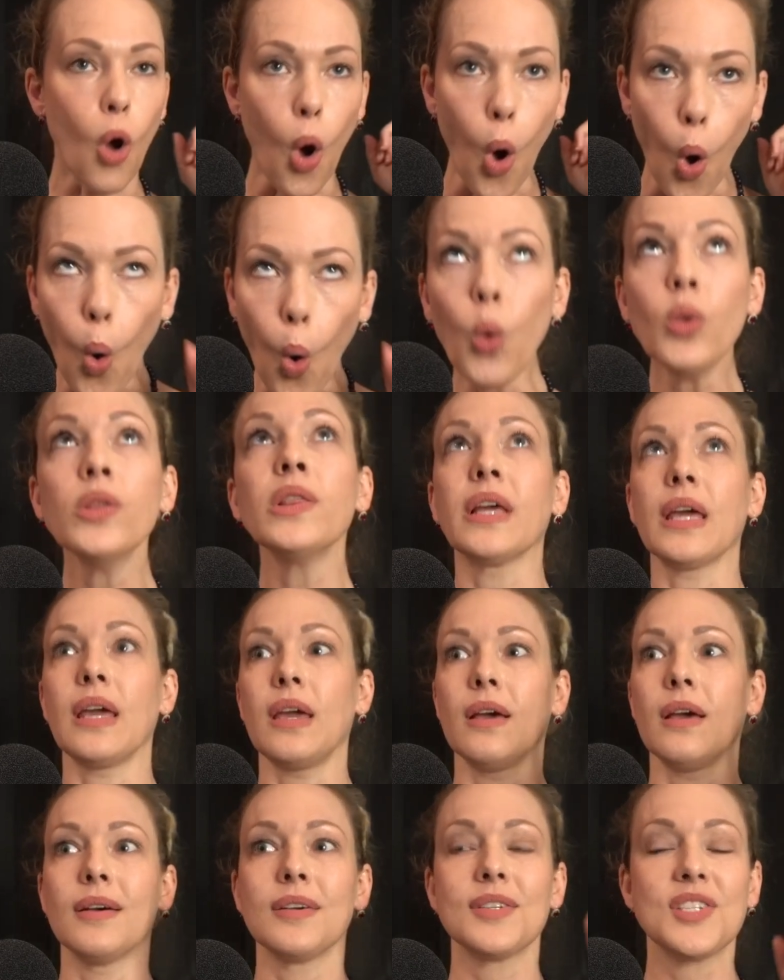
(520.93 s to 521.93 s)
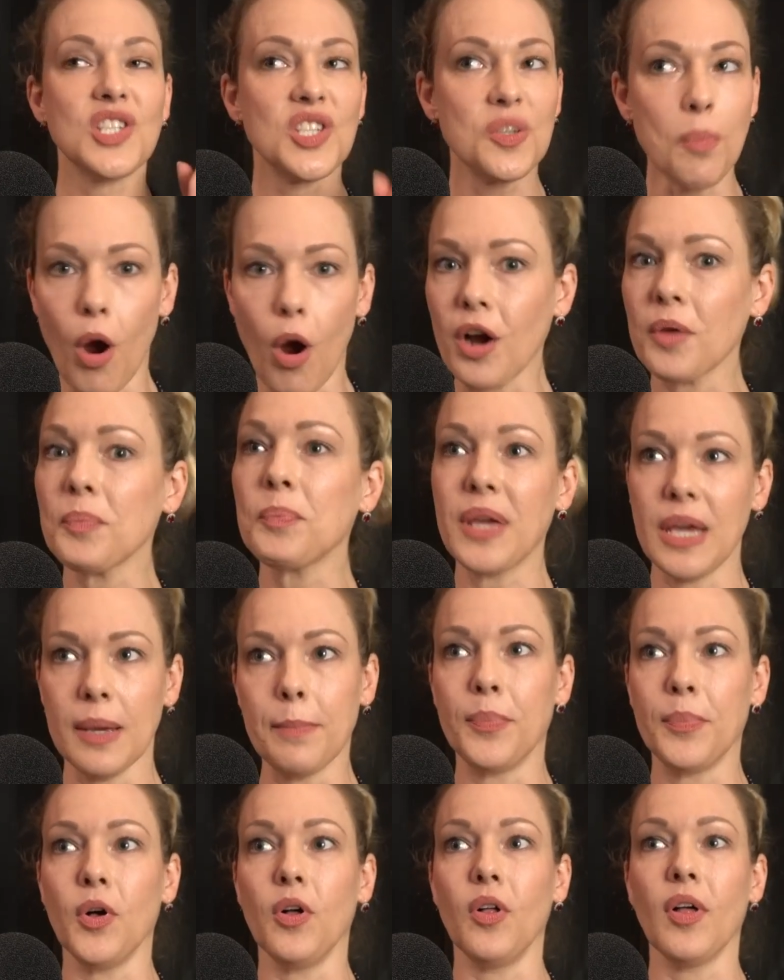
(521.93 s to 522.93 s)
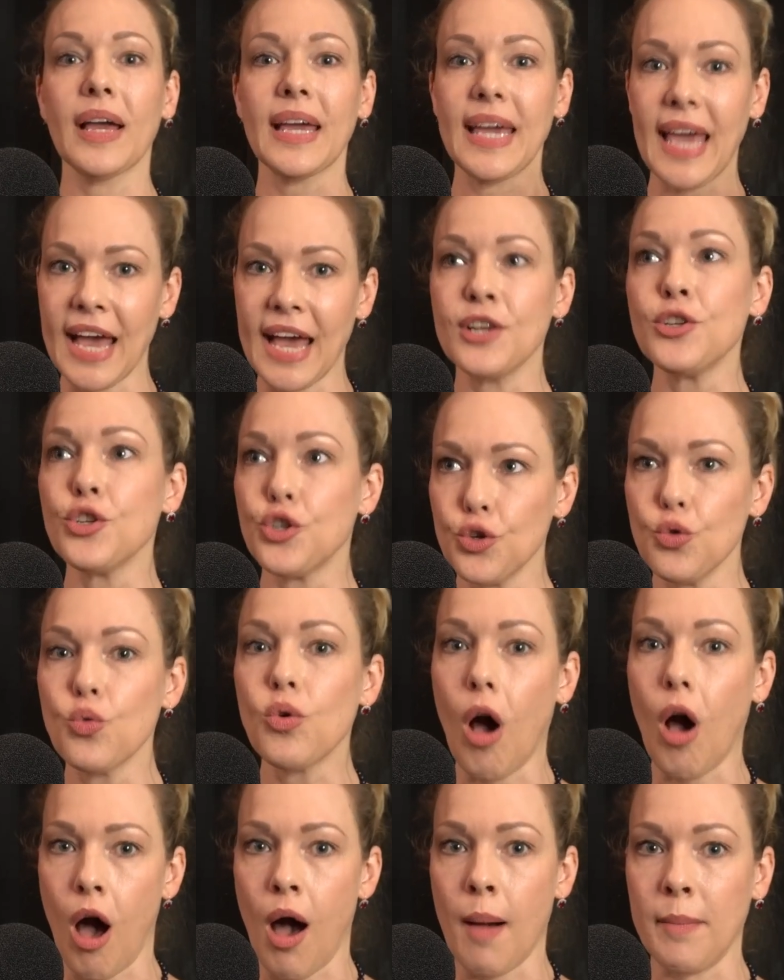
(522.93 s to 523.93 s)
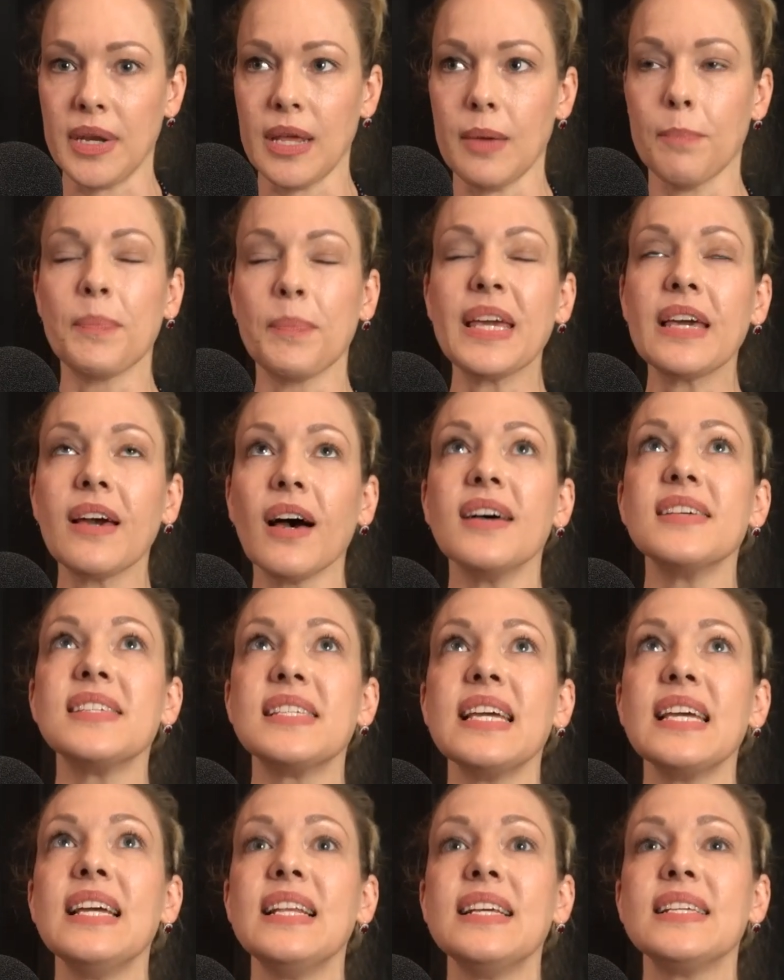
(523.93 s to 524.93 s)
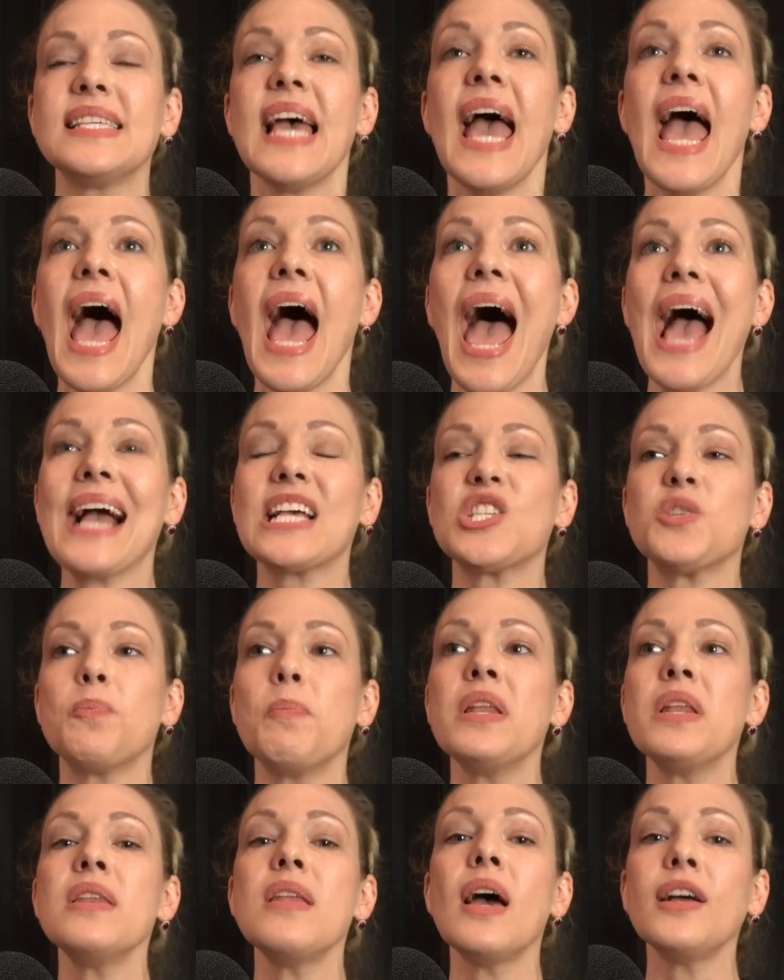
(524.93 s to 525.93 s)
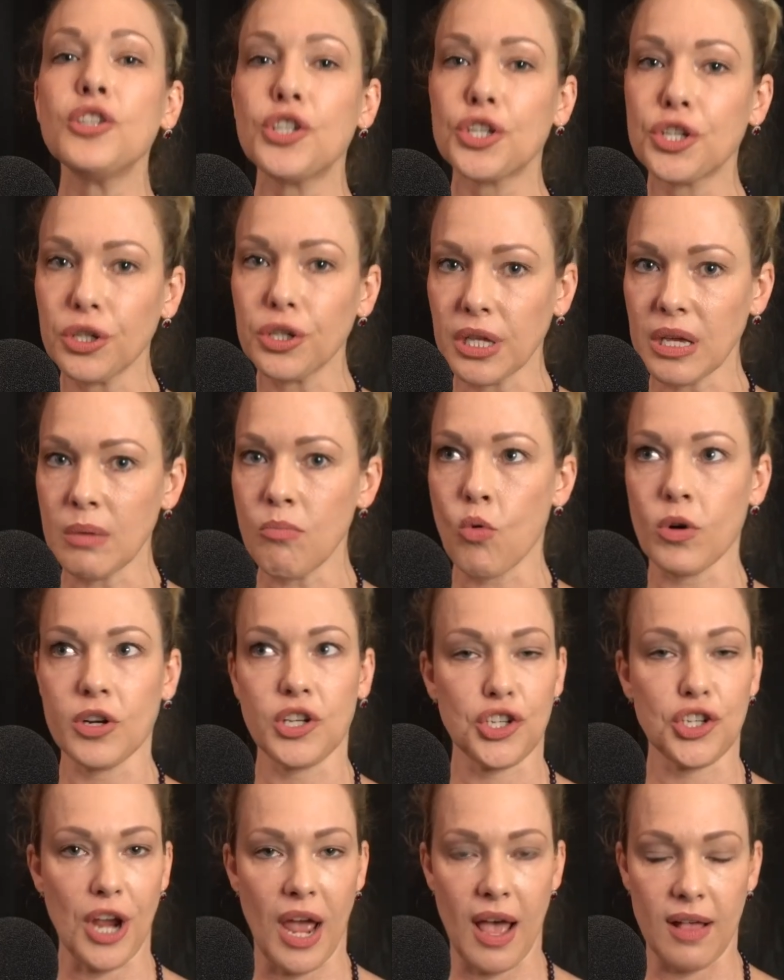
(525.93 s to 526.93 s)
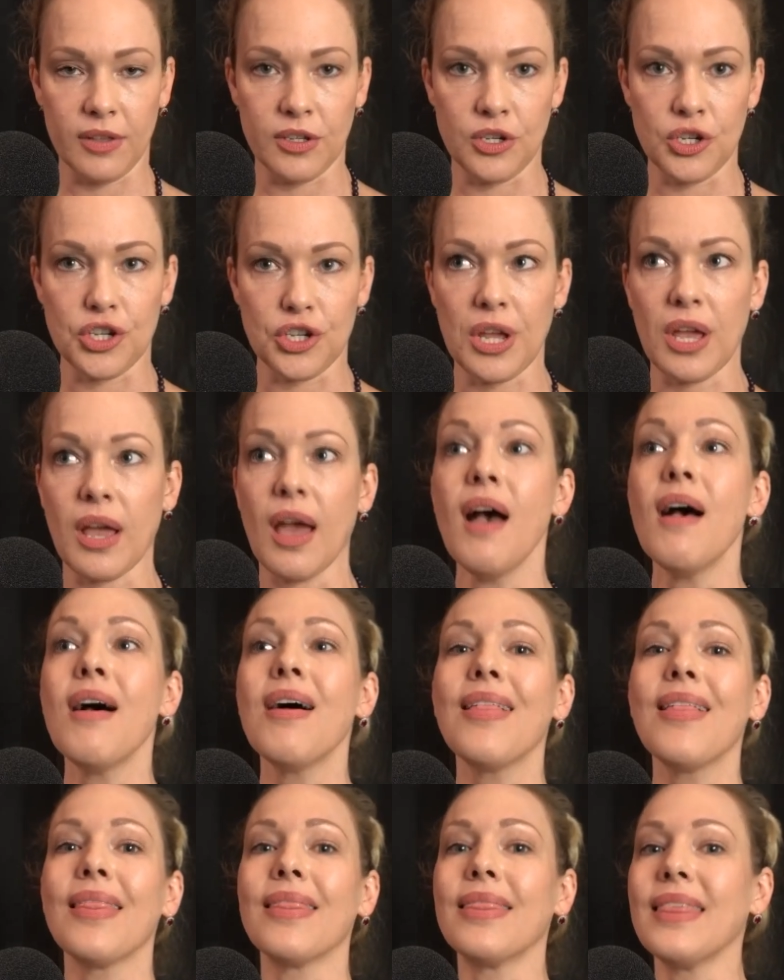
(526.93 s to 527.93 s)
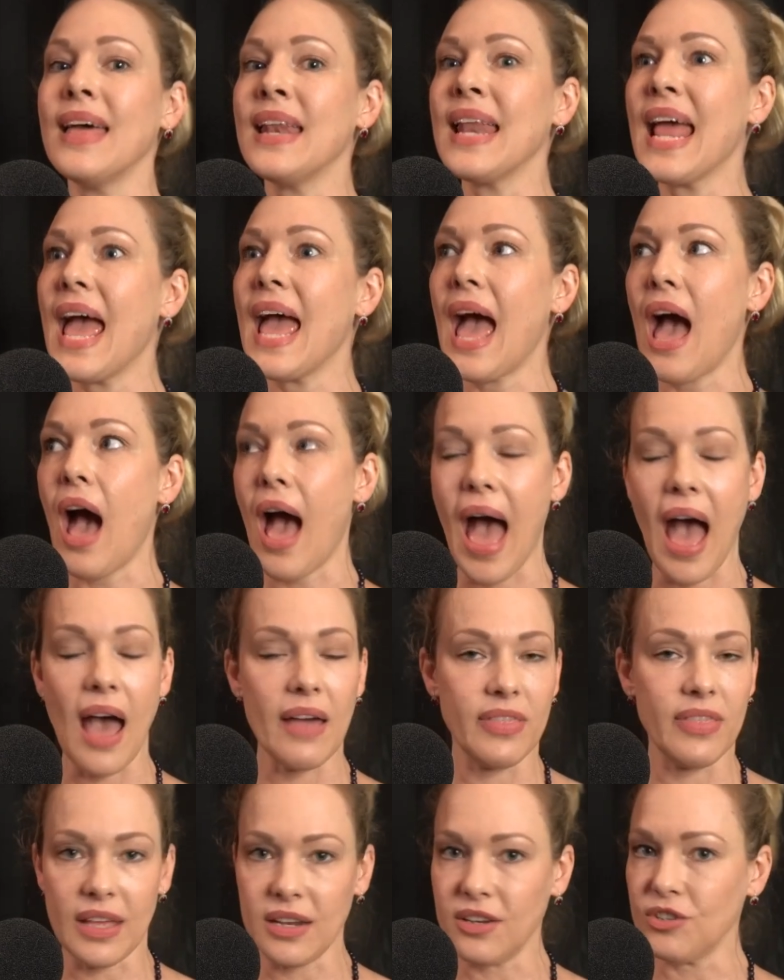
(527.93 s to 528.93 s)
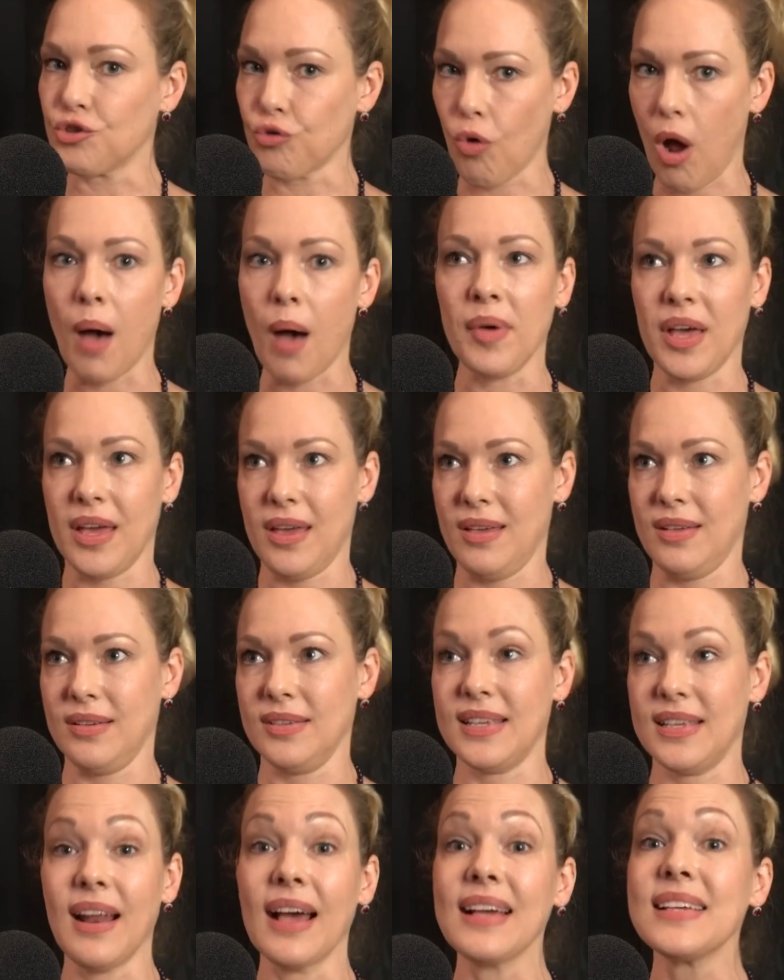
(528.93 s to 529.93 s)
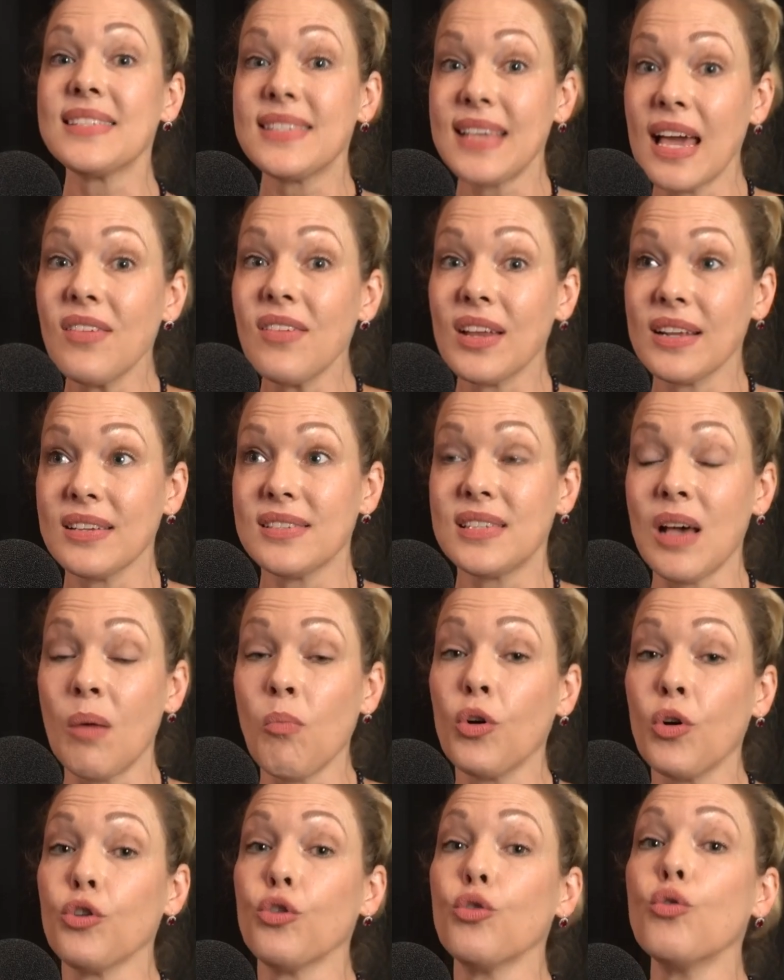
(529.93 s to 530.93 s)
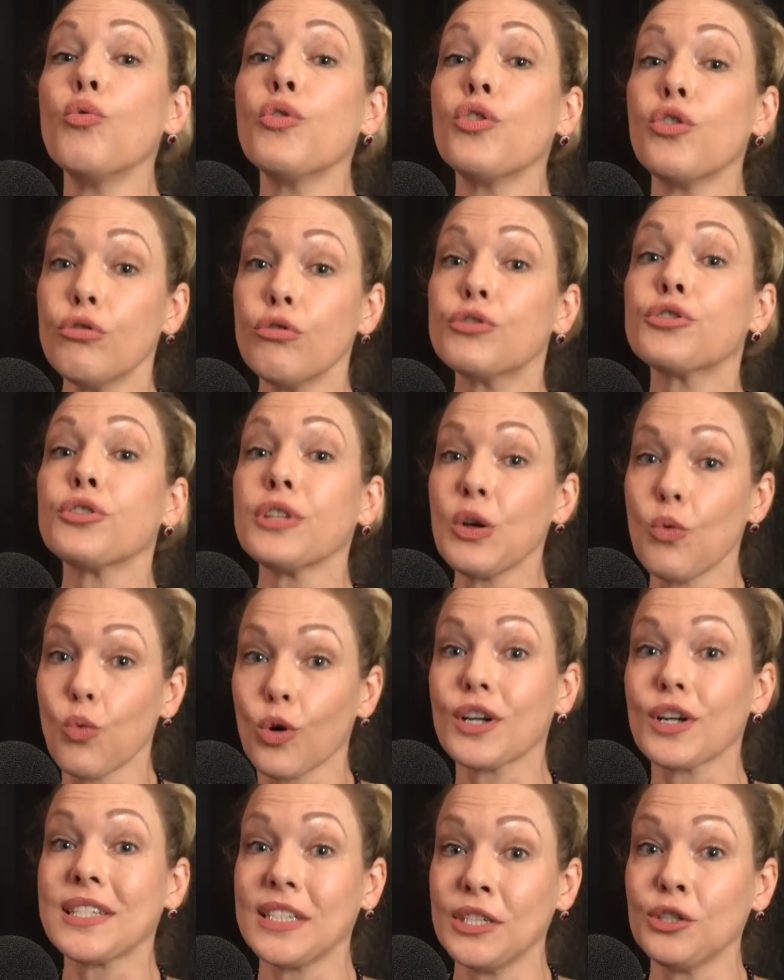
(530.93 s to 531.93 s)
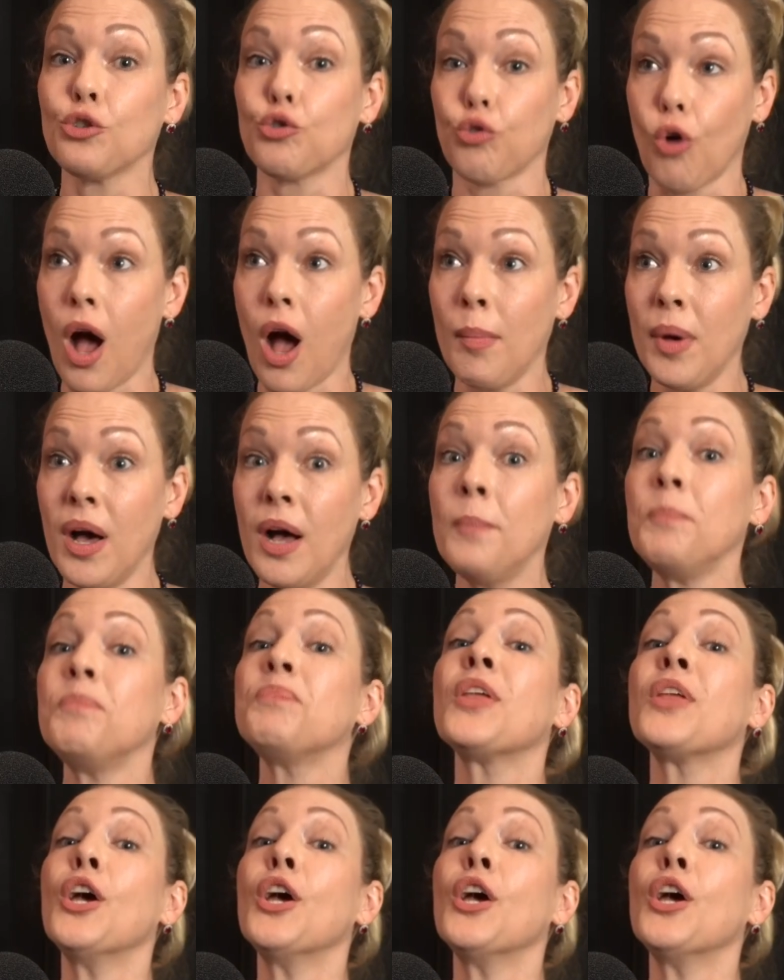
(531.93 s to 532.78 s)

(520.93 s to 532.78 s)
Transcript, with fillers: Only smart people can do comedy because it is exponentially more challenging than than drama is. And I say that as someone who usually works in drama.